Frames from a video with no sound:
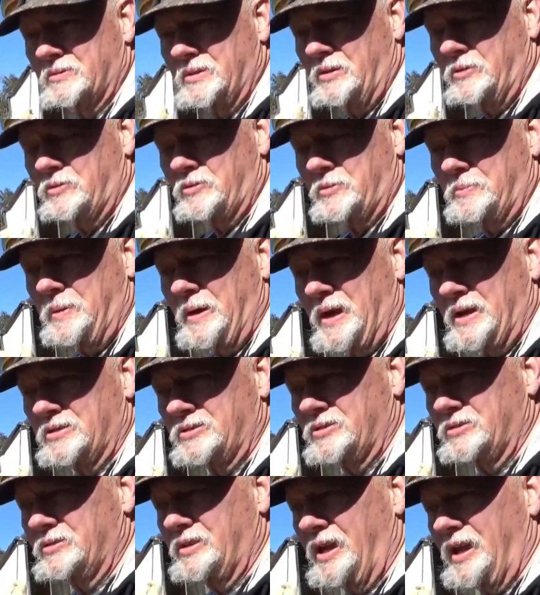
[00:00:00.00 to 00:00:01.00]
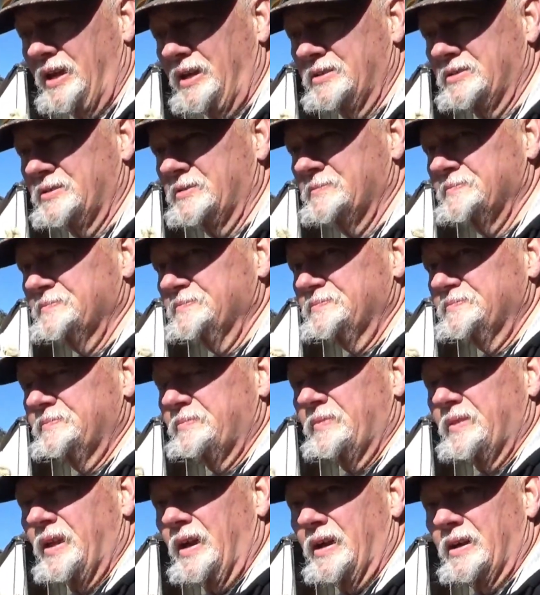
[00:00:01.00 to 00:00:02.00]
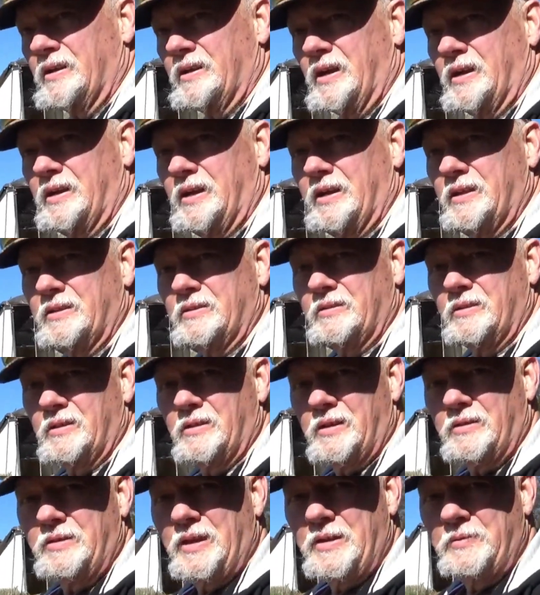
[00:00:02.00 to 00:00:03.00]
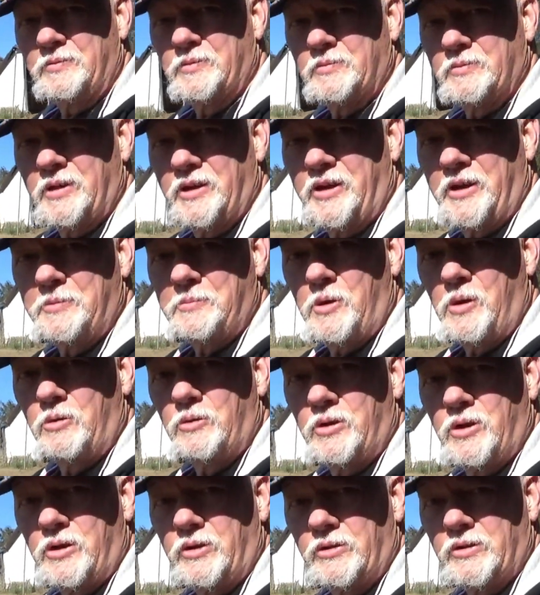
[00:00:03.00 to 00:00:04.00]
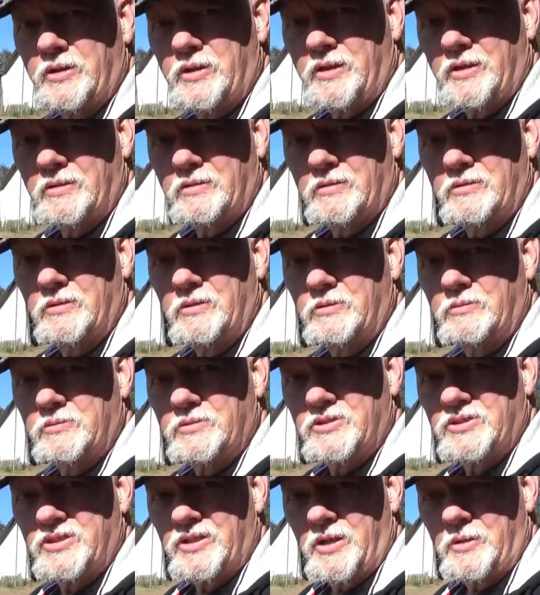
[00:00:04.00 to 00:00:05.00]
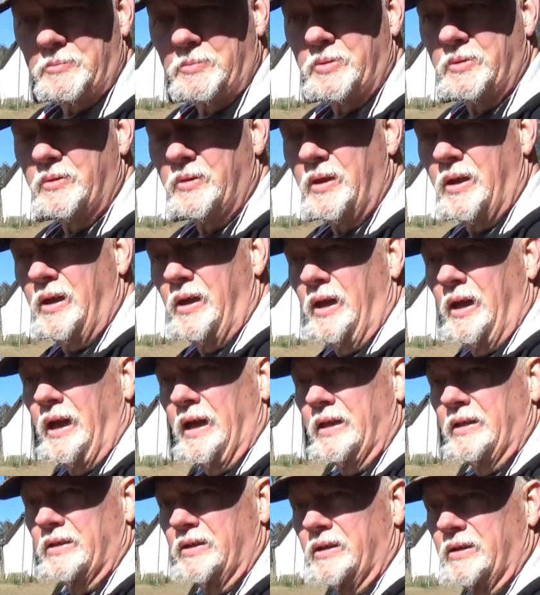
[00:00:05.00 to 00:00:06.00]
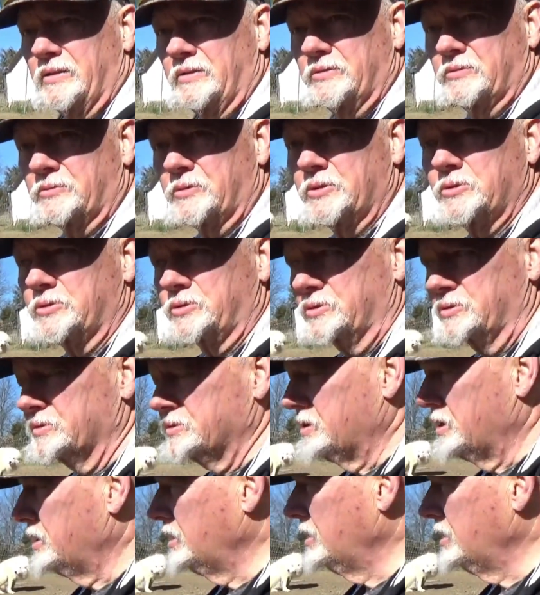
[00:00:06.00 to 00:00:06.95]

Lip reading: Over the past 2 days, I named them Larry, Mo, Curly, and the new one's Shimp, the roosters.